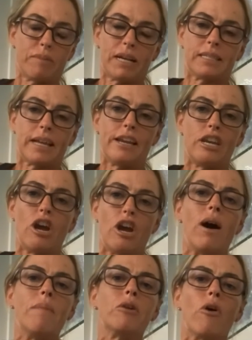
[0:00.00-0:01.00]
because I
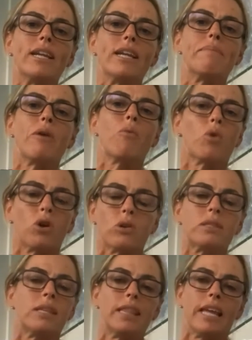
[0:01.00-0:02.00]
know I'm going to be
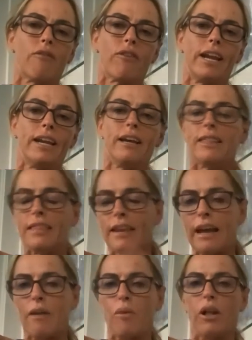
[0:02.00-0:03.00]
worse in the arena than
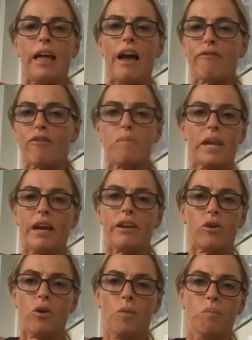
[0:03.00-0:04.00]
I will ever be
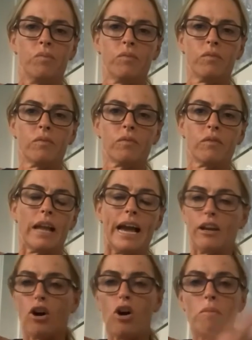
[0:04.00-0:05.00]
at home.
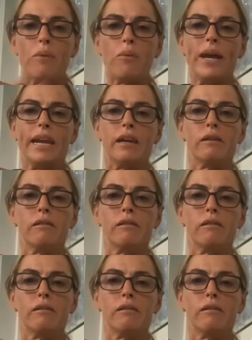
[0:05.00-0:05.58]
At home, I win.